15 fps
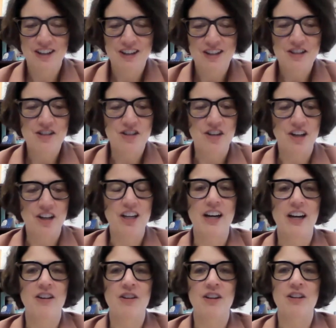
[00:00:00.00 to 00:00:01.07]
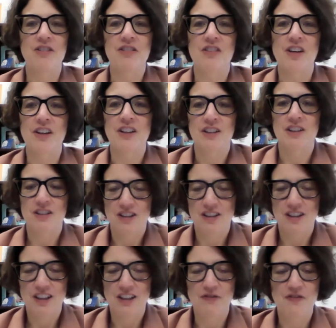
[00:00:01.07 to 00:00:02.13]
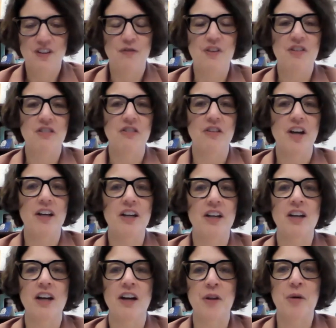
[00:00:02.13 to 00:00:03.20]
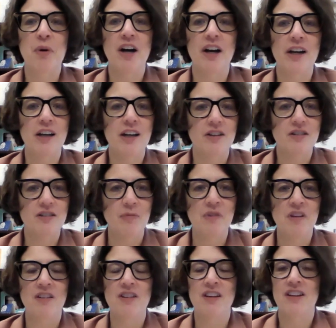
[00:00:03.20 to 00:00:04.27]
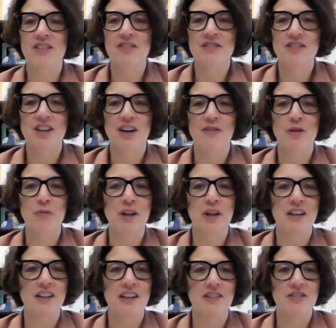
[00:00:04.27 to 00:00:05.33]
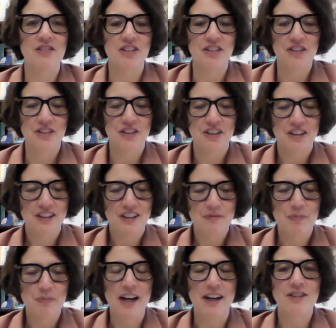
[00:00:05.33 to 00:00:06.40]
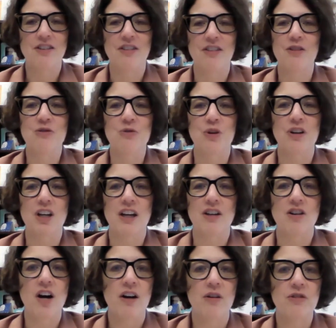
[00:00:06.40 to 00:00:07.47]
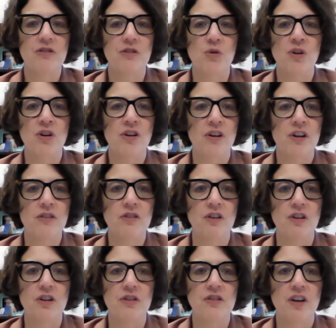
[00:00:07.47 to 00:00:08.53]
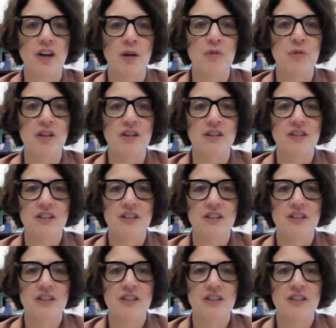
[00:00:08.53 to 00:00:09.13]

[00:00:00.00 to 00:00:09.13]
stuck out is that if this is heading down the pike, it's something that everybody needs to back to the sort of get your house in order. It's a good time to